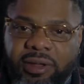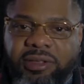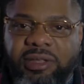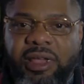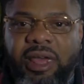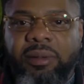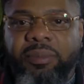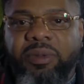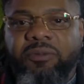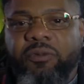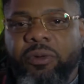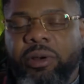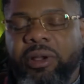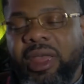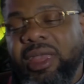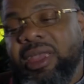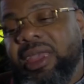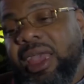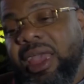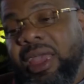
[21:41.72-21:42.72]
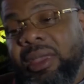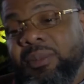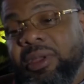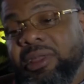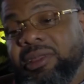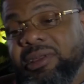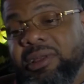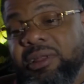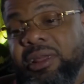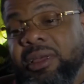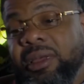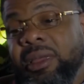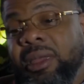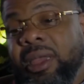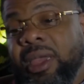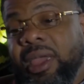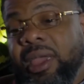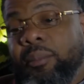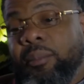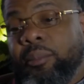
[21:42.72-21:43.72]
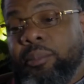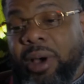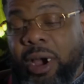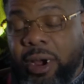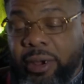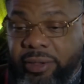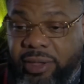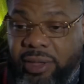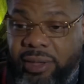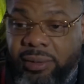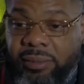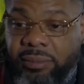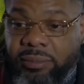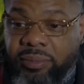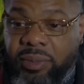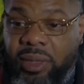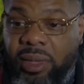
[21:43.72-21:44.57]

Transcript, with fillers: Channel. Before they came into the market,